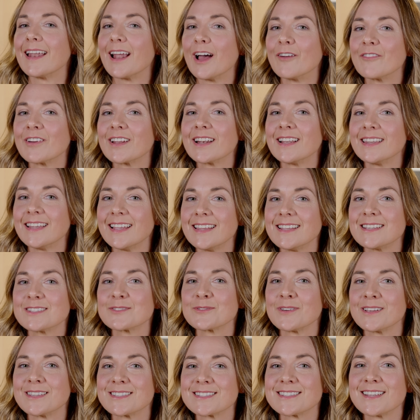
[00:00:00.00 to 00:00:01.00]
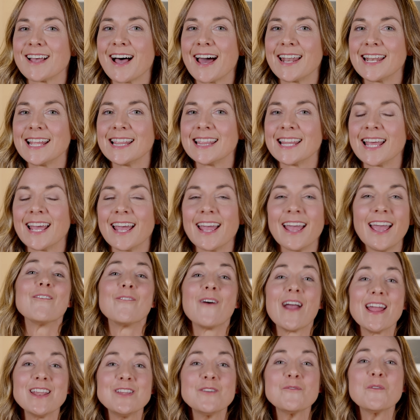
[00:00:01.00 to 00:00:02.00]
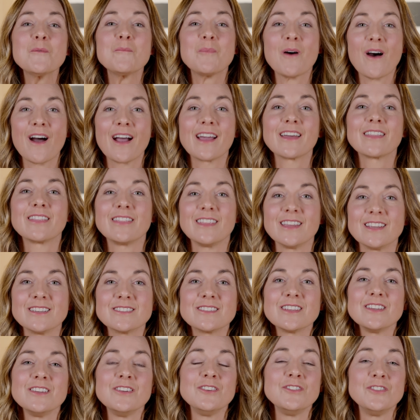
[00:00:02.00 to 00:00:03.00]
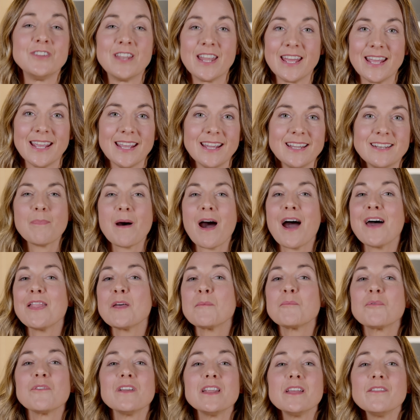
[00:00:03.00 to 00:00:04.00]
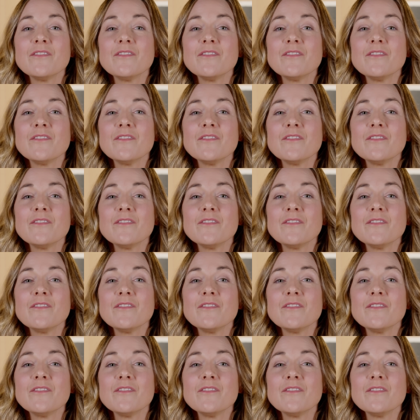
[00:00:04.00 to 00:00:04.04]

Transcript: I'm gonna let this one slide in there. When you are buying things that you need, buy the pretty